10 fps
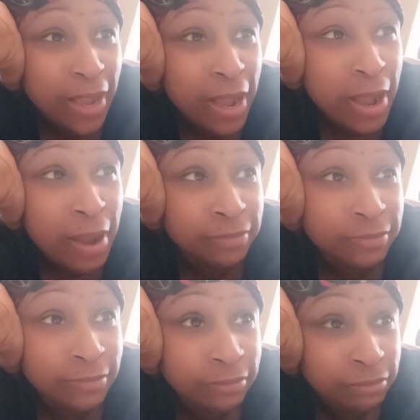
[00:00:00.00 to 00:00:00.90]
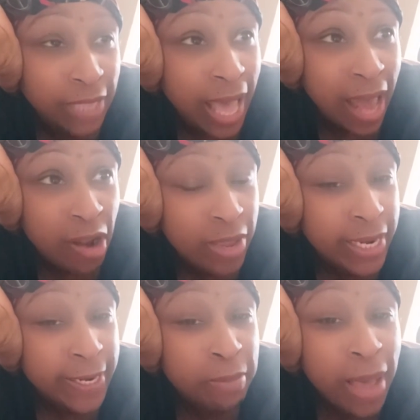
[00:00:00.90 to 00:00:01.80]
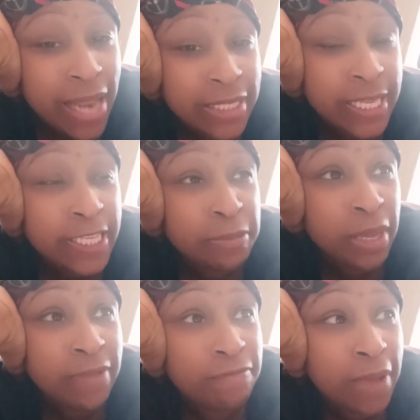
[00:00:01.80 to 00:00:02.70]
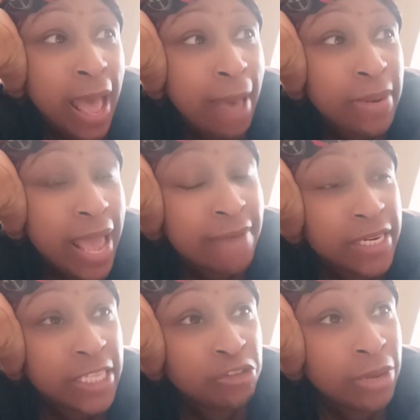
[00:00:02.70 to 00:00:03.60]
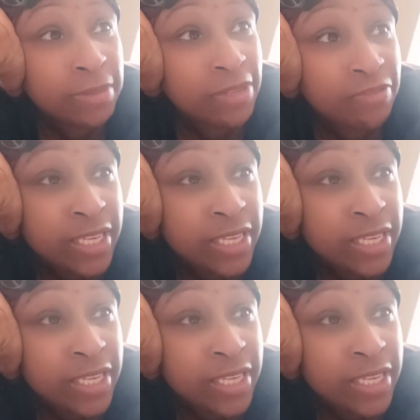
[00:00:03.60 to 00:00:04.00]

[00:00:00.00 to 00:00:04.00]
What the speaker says: I don't get into politics, but I've been having these dreams and